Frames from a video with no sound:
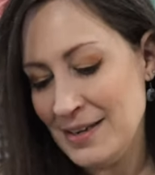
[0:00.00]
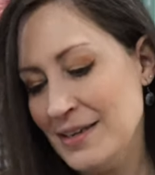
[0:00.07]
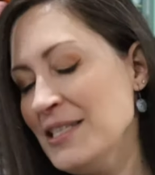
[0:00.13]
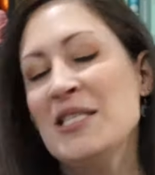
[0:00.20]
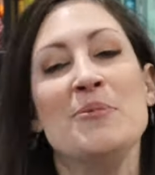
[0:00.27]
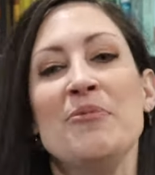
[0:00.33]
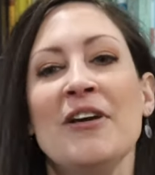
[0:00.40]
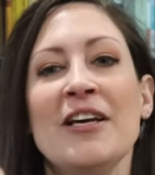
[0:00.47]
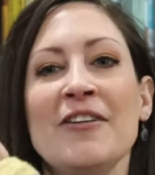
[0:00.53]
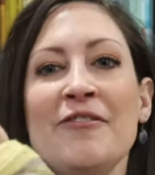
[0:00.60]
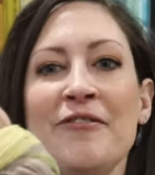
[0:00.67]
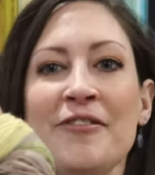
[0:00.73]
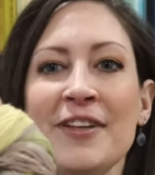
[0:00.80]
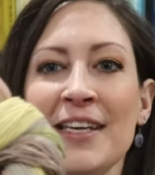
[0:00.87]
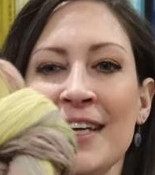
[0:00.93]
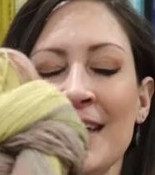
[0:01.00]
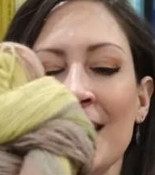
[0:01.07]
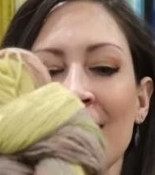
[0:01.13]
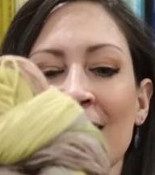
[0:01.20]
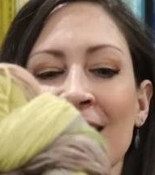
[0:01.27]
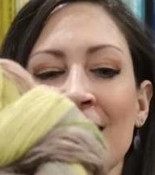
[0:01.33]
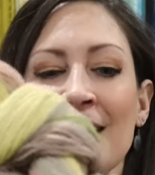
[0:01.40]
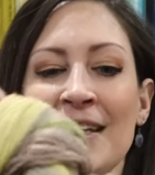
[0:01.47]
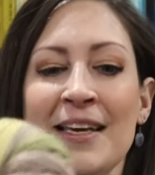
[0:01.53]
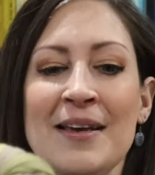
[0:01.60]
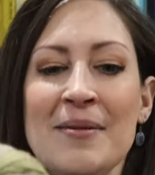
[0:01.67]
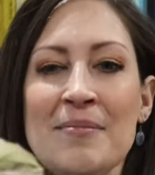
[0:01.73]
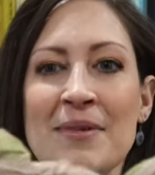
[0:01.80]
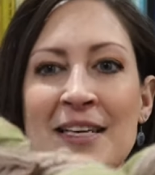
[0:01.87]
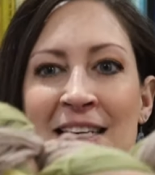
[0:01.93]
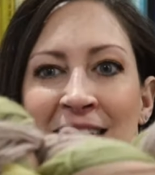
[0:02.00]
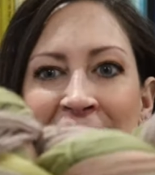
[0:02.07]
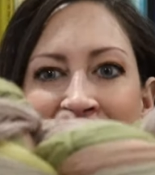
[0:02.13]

Spring Fling mini